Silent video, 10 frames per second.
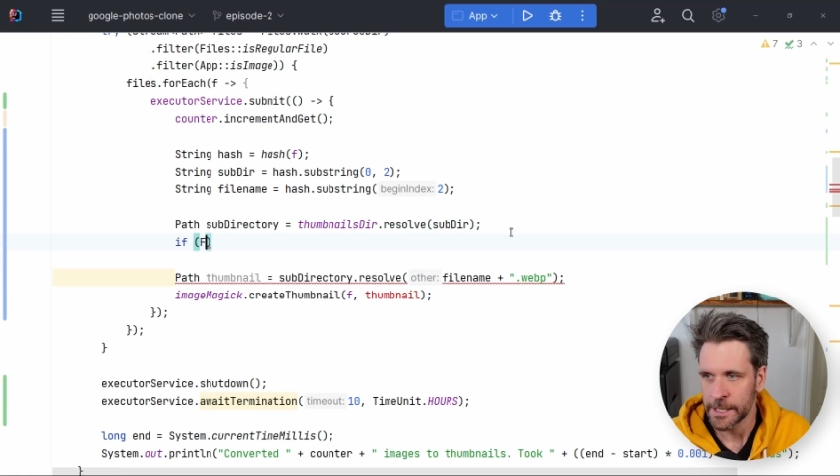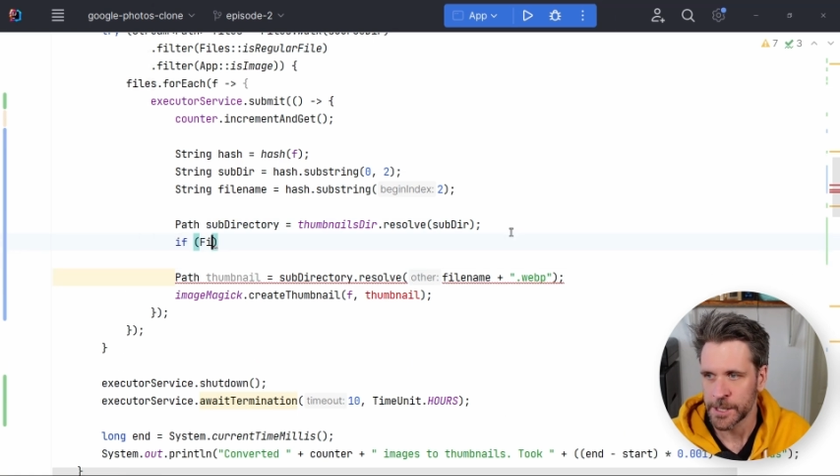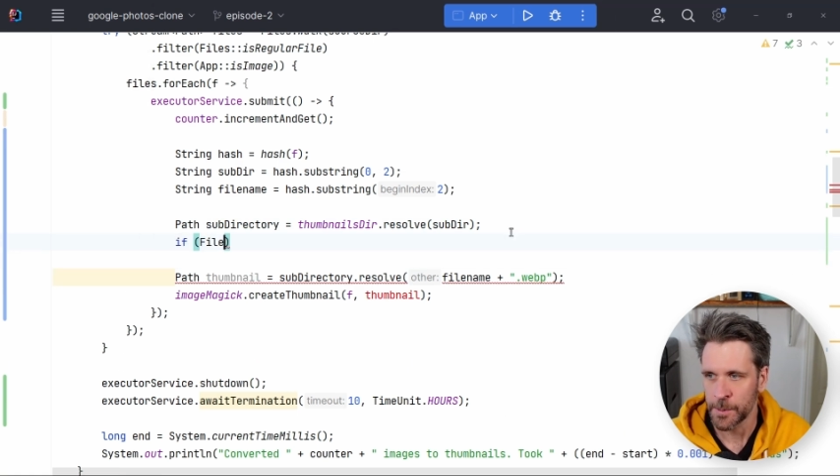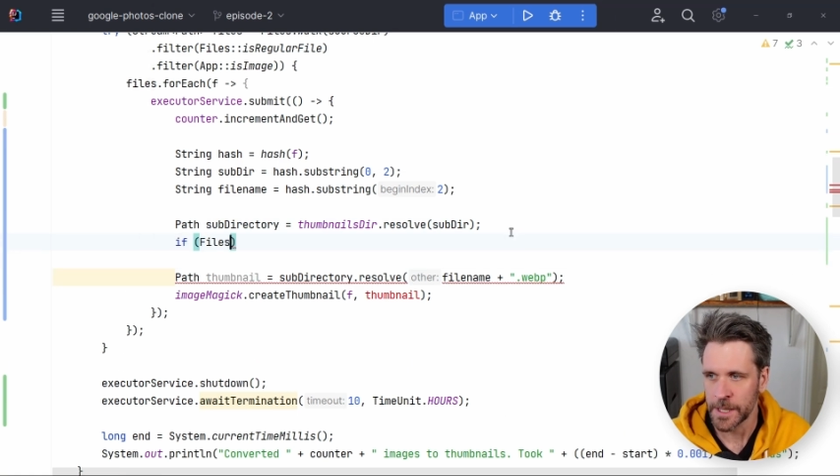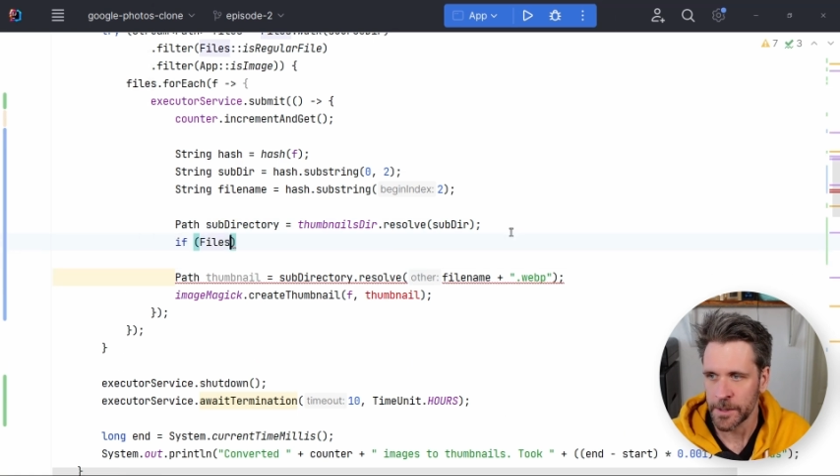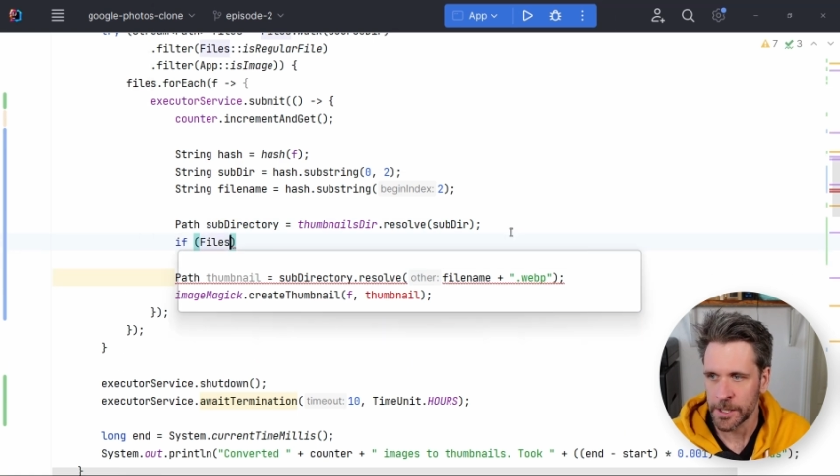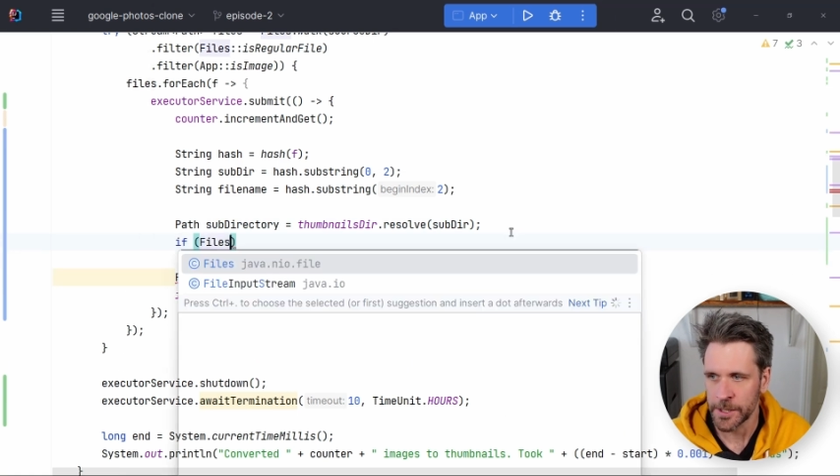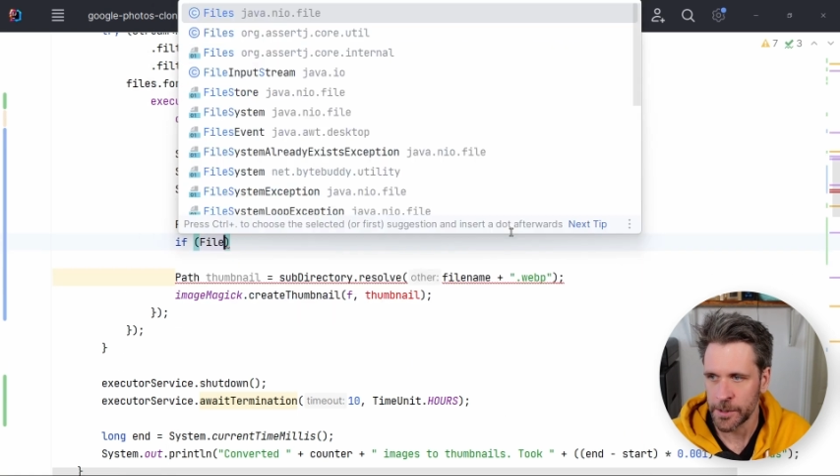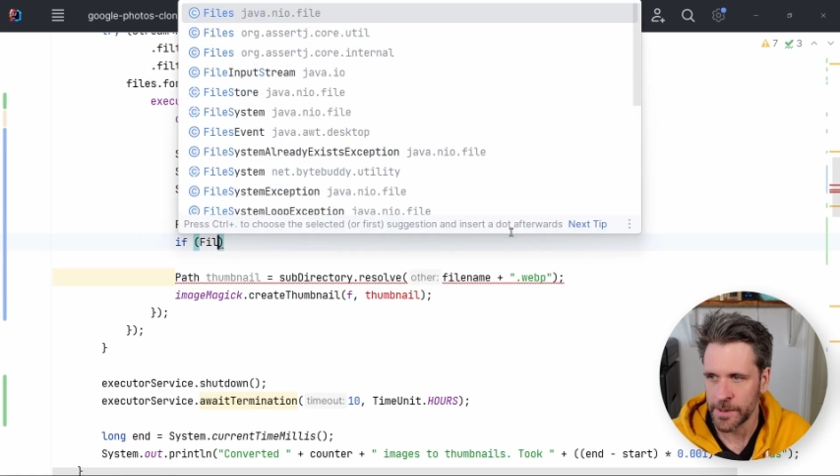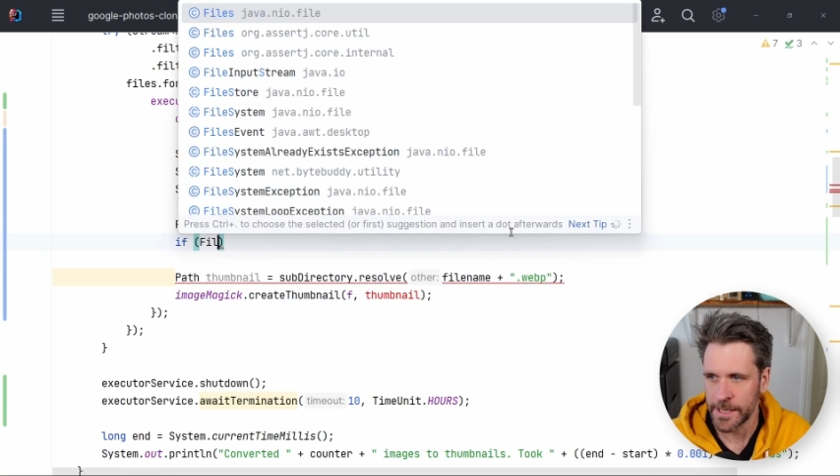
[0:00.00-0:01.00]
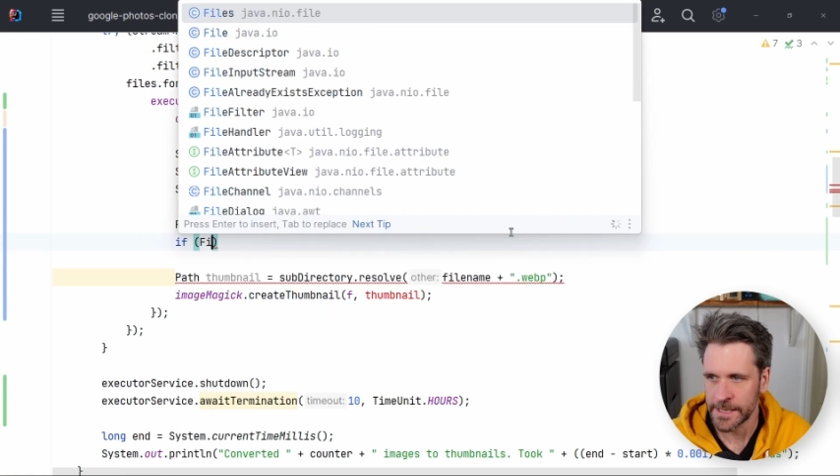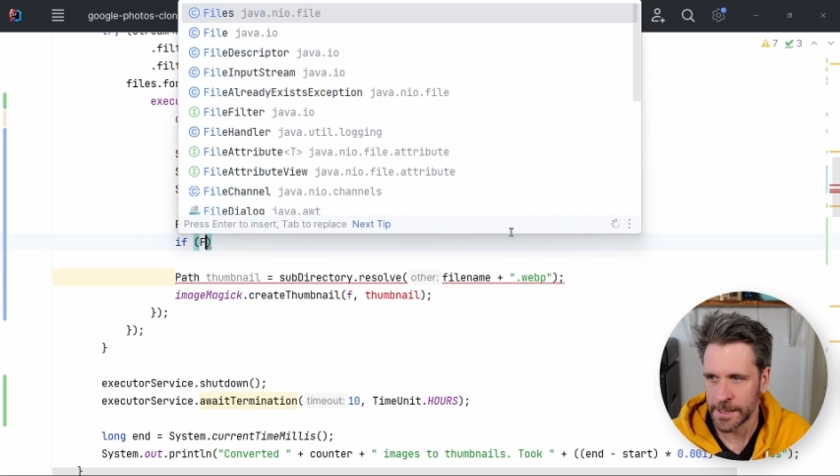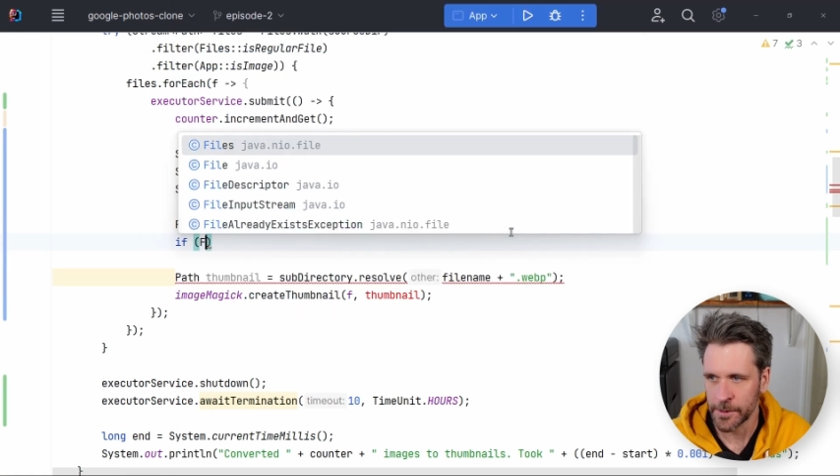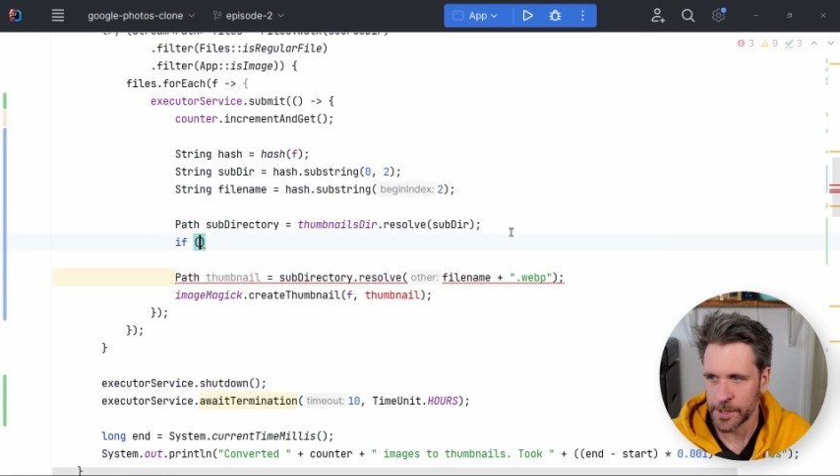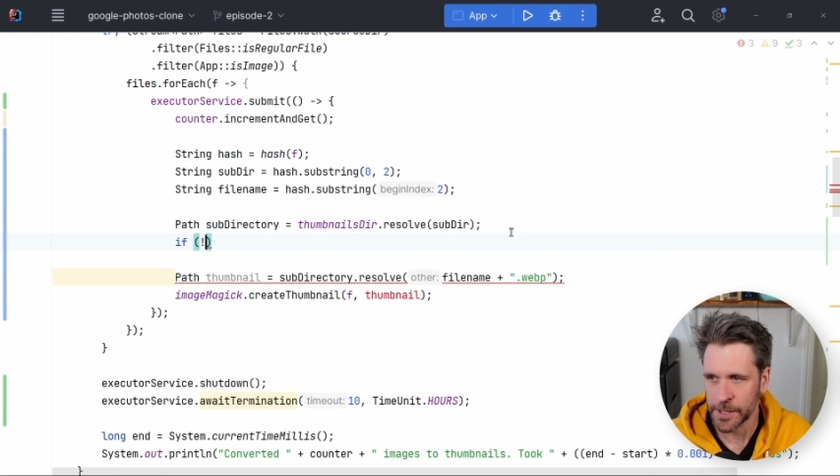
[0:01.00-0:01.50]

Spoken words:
So what I'm going to do is I'm